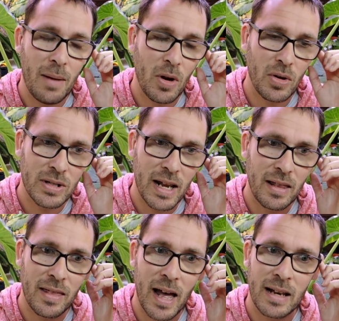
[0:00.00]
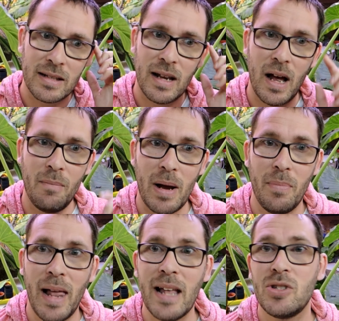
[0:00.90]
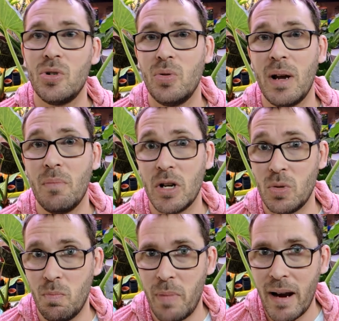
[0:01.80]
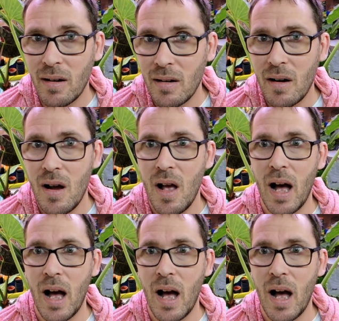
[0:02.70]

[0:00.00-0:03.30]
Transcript: I'm noticing that uh, my plants are doing much better.